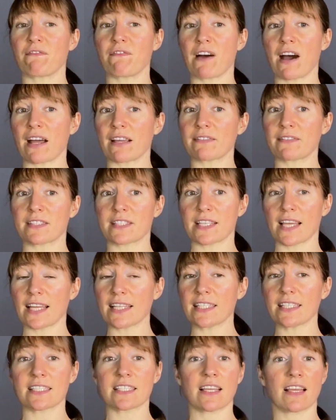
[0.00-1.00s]
5
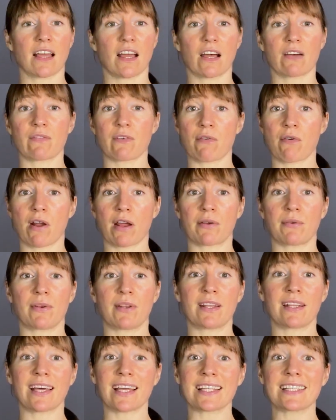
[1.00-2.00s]
sets of
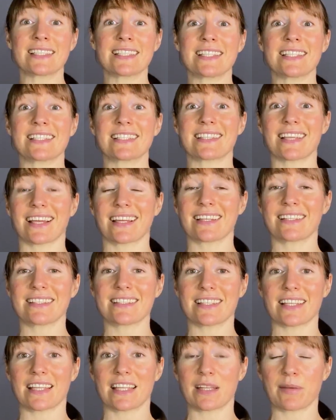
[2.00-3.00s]
around 90
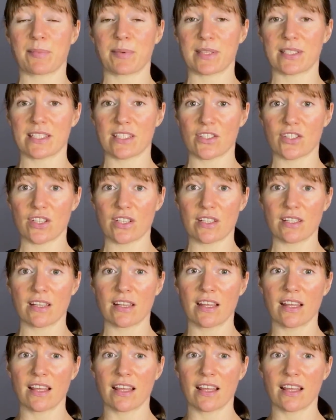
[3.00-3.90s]
seconds in a position,